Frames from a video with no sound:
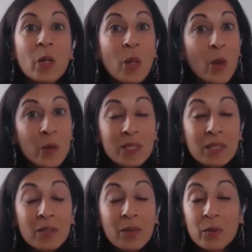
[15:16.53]
close
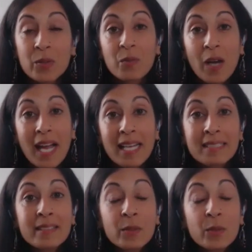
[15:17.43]
to those
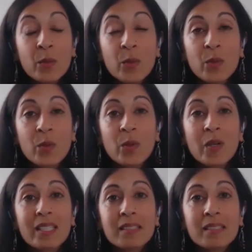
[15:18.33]
friends who